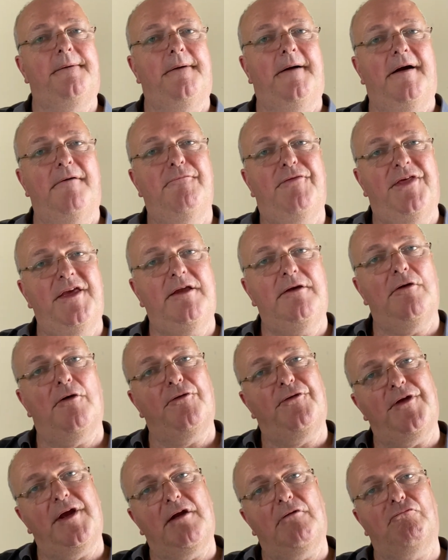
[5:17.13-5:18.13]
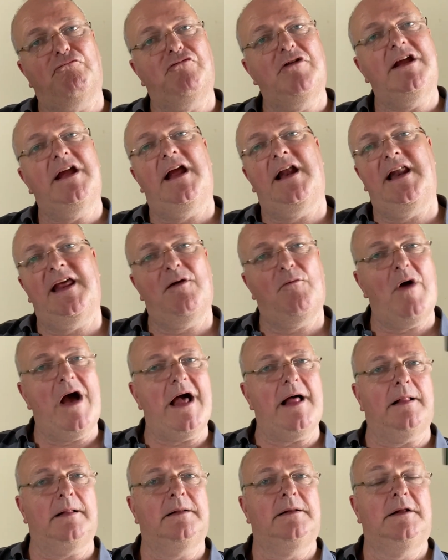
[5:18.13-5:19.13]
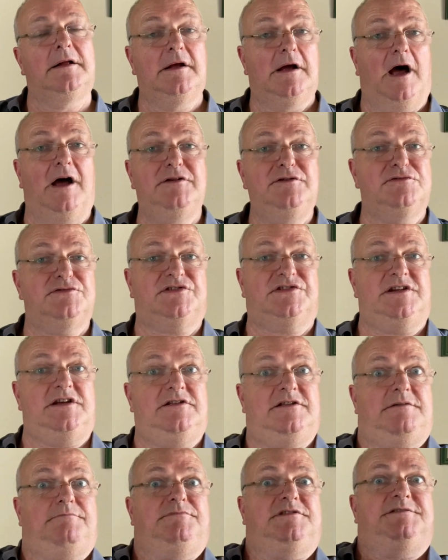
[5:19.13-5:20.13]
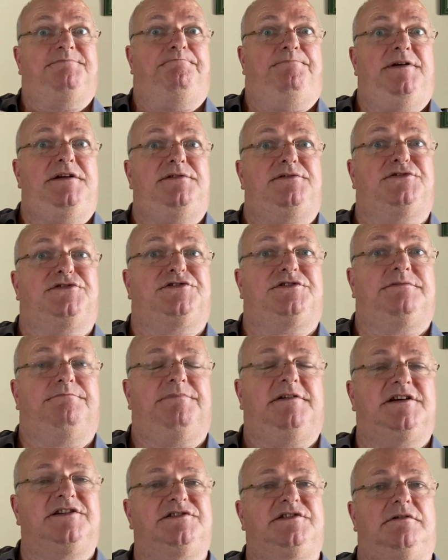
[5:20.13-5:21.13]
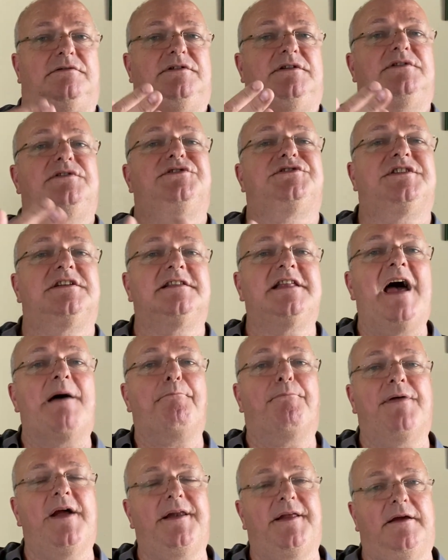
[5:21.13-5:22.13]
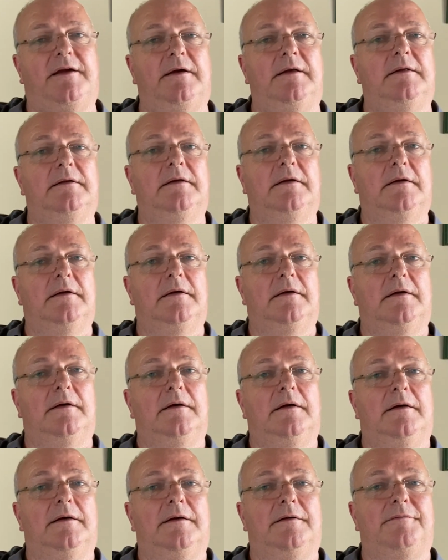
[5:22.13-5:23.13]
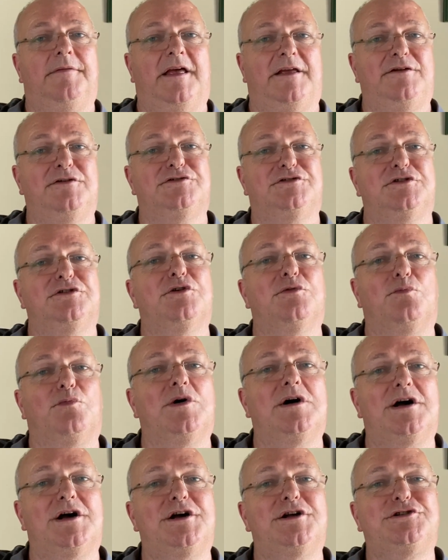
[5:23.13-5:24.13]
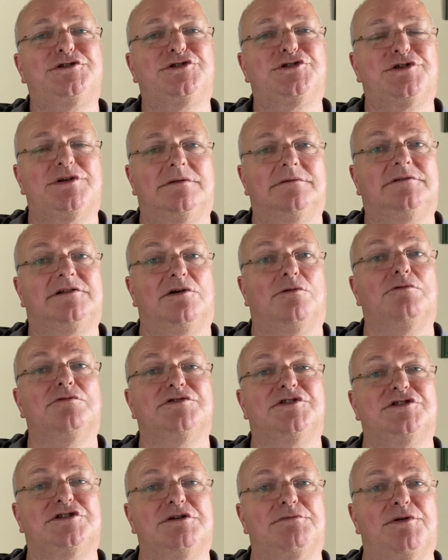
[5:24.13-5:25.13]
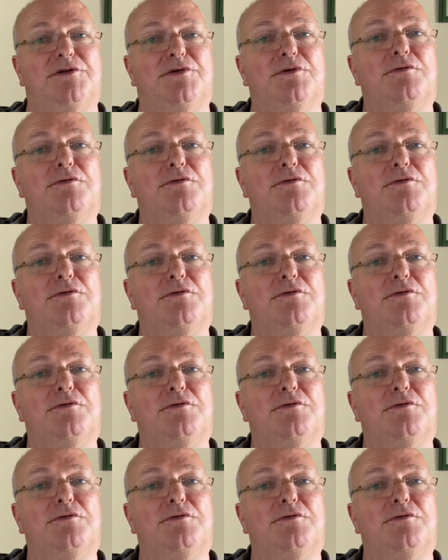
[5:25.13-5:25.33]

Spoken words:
I think you're doing really well. And you'll see them just boost because you're using their predicate. They're using the words all to do with